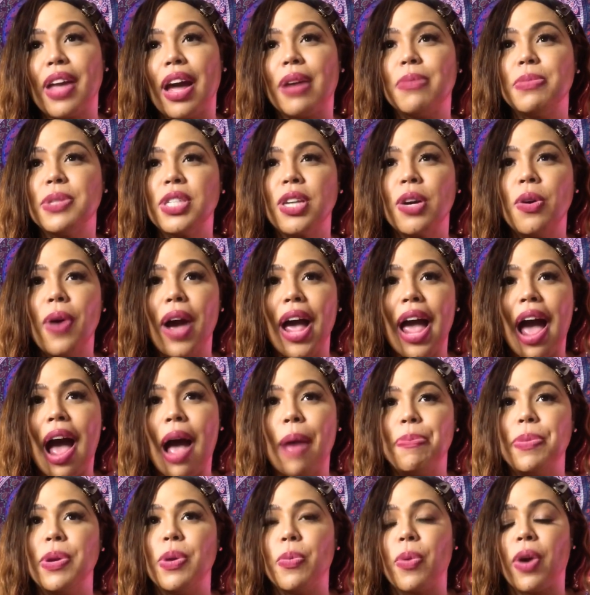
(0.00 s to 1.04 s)
I'm so
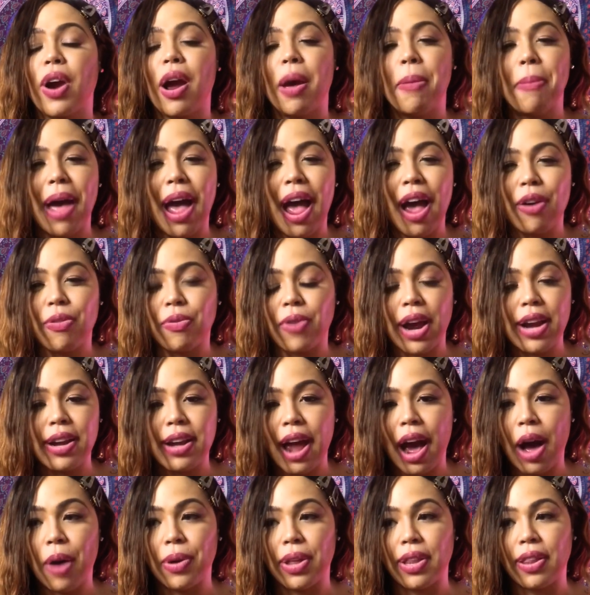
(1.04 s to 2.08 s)
happy where I'm at right
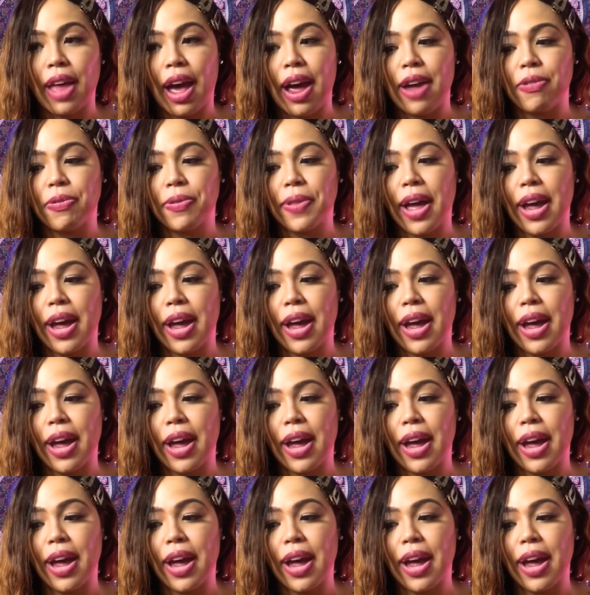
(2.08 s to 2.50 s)
now in life.